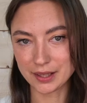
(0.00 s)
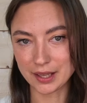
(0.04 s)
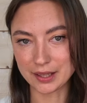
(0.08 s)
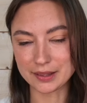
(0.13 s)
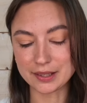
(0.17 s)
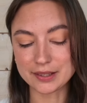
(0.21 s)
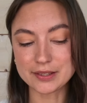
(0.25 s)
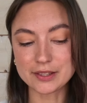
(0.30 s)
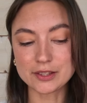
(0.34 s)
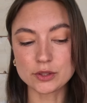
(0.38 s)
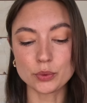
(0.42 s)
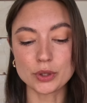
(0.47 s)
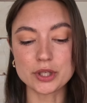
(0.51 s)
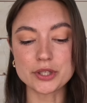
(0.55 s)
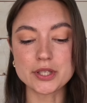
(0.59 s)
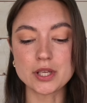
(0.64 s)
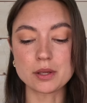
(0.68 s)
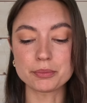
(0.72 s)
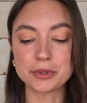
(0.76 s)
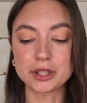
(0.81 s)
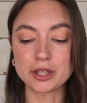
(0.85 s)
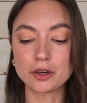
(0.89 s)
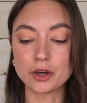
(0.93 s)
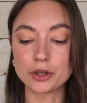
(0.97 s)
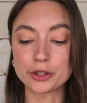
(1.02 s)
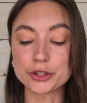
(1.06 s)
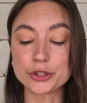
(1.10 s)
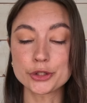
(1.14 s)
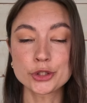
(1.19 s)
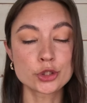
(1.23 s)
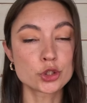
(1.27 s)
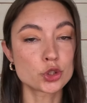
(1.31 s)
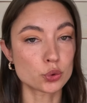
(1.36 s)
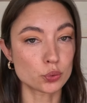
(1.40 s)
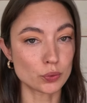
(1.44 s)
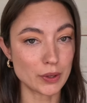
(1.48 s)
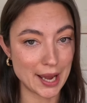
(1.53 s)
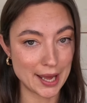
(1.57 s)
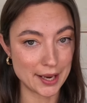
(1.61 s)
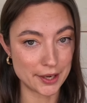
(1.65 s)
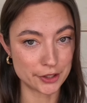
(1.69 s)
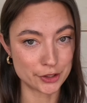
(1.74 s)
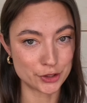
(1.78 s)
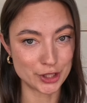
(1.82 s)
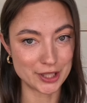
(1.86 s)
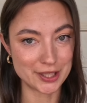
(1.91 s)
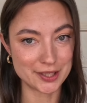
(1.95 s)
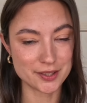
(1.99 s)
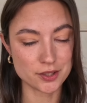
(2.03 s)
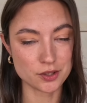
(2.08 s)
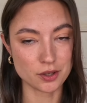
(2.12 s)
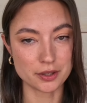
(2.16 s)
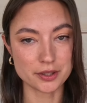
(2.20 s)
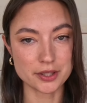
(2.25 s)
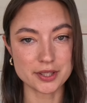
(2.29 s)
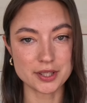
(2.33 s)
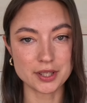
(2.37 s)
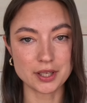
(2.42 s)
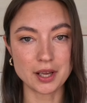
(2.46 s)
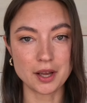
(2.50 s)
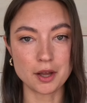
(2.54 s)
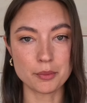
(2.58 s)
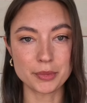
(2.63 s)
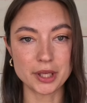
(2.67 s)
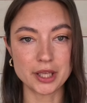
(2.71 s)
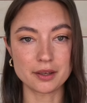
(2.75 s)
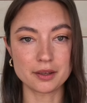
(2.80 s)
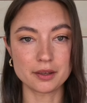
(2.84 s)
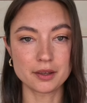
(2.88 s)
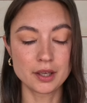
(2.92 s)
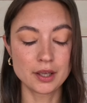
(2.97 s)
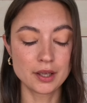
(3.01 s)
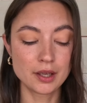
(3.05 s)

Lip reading: And this is where something called strategy starts to come in.